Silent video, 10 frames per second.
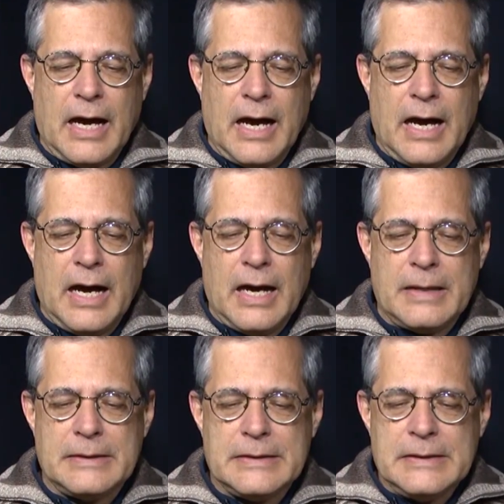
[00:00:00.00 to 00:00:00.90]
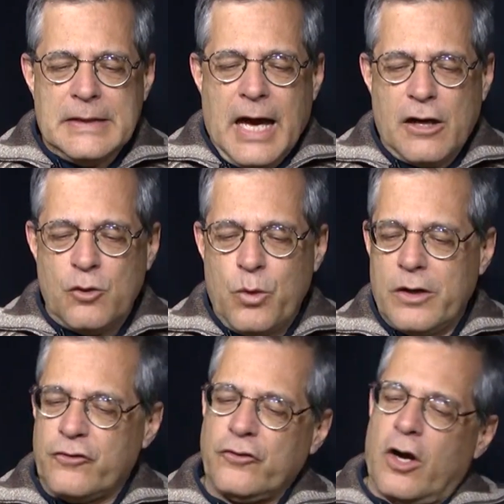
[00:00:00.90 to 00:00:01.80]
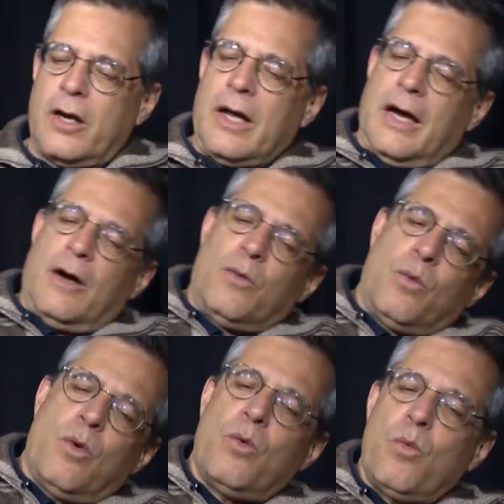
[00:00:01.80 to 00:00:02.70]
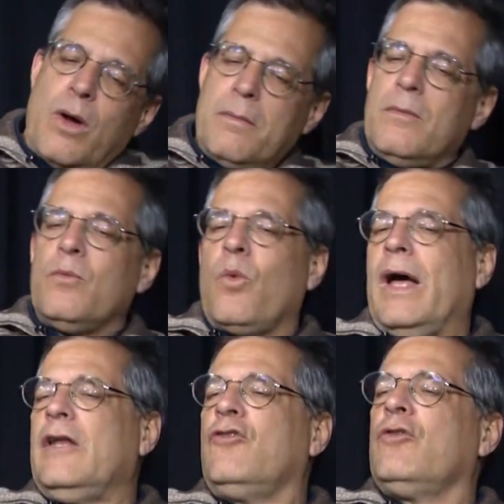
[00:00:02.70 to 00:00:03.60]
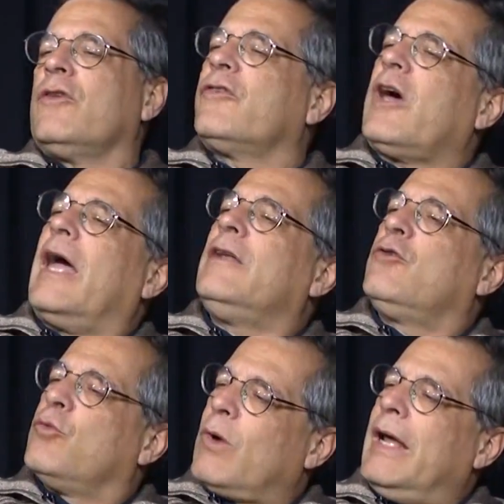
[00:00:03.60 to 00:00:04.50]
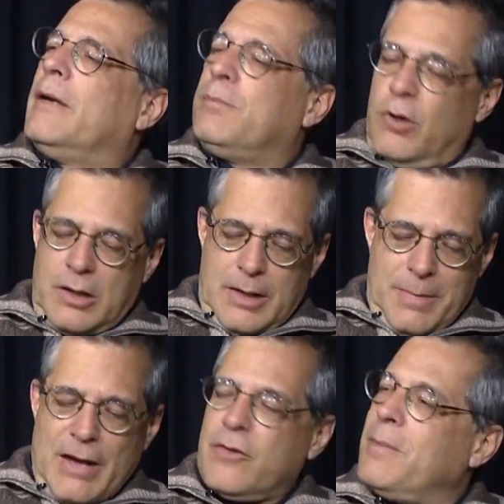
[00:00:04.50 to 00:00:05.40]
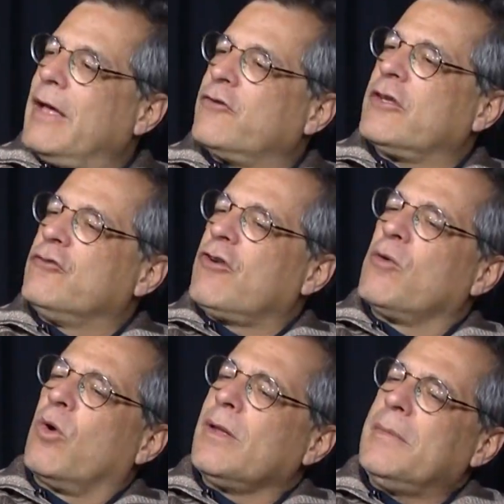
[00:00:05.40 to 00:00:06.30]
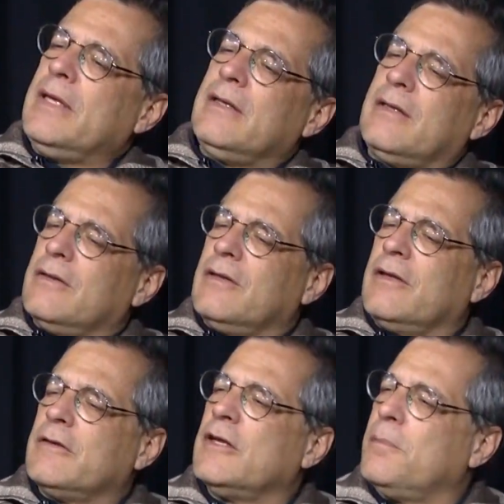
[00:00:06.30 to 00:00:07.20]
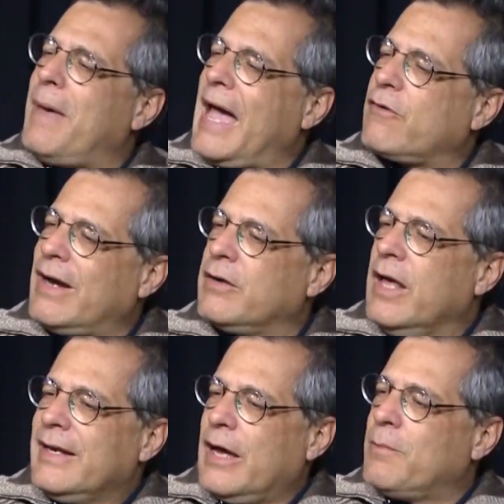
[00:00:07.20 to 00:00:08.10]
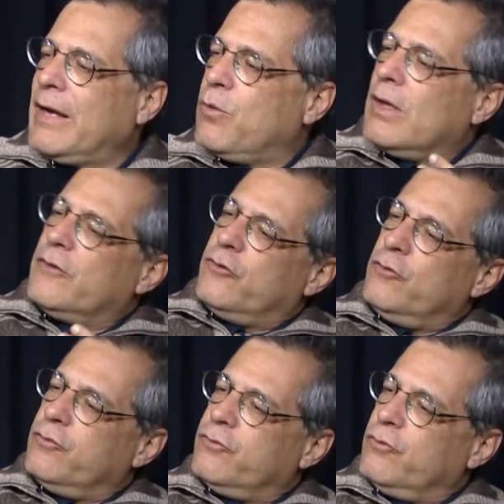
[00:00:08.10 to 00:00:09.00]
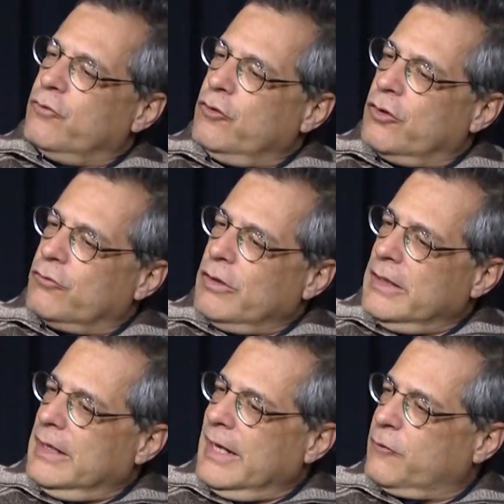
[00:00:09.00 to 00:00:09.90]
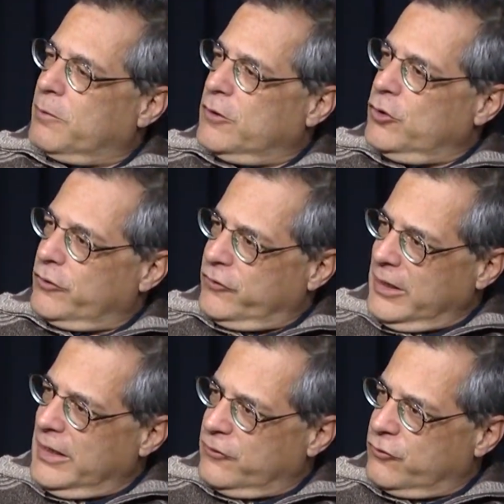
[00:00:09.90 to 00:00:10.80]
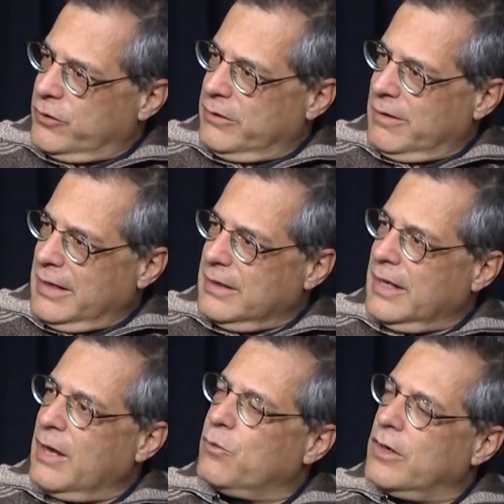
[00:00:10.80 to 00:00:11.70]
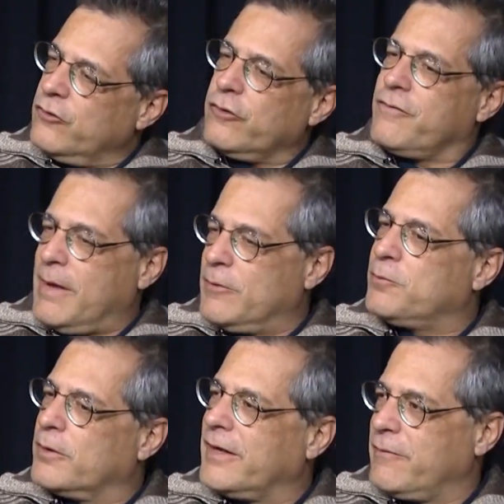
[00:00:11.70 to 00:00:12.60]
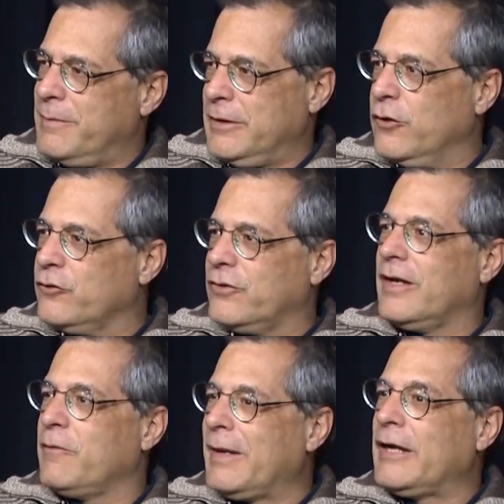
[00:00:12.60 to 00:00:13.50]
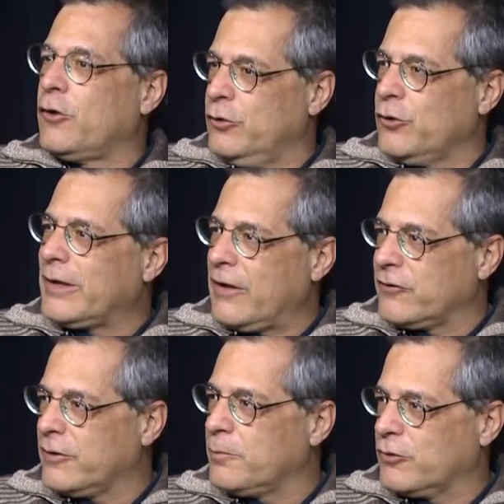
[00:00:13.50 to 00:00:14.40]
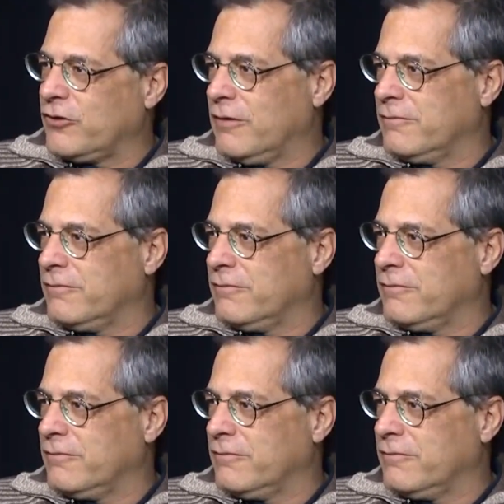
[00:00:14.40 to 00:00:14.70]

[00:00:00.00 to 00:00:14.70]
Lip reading: I don't know where to start. Why did you decide to write a book about the Mexican drug war? Let me give a little background. Now, Mike Wallace, you're really an expert on New York City history, right? And what is your famous book that everybody knows, that everybody I know in New York has on their bookshelf?